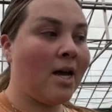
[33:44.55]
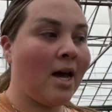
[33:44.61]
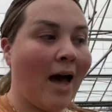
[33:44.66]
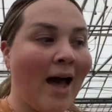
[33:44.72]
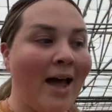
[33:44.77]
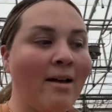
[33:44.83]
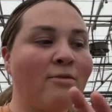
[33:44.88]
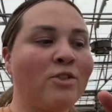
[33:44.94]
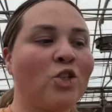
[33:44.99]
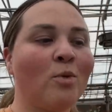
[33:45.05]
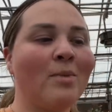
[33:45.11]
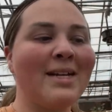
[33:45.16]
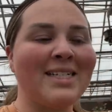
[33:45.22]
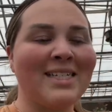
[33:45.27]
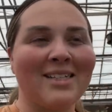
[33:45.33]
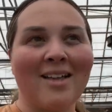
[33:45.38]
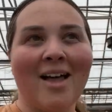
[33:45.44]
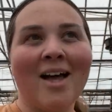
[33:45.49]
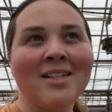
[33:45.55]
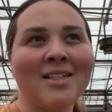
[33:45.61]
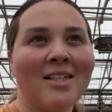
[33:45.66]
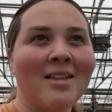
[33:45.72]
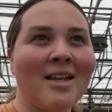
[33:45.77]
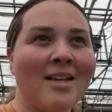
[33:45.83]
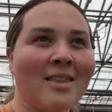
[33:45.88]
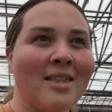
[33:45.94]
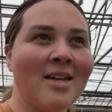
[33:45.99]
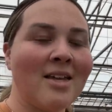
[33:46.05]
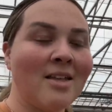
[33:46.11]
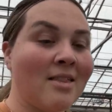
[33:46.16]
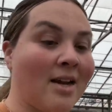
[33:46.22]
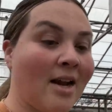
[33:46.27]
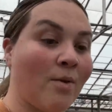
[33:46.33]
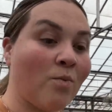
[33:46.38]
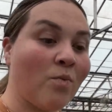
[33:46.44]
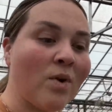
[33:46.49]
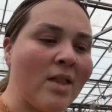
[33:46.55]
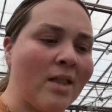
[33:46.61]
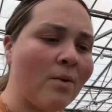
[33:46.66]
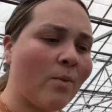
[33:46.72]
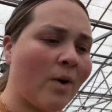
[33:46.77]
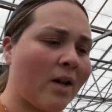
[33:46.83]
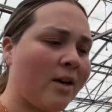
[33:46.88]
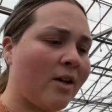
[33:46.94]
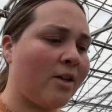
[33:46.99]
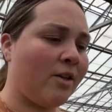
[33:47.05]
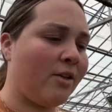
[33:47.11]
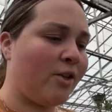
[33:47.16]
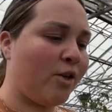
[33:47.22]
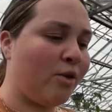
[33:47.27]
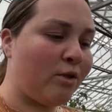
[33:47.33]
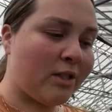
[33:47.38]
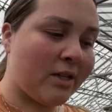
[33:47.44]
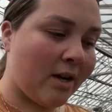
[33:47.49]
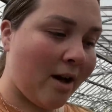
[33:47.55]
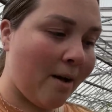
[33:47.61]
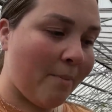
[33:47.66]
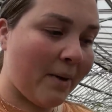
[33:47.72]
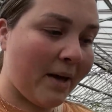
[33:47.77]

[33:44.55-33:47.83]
I have so many slots in that thing that I really want to use it up.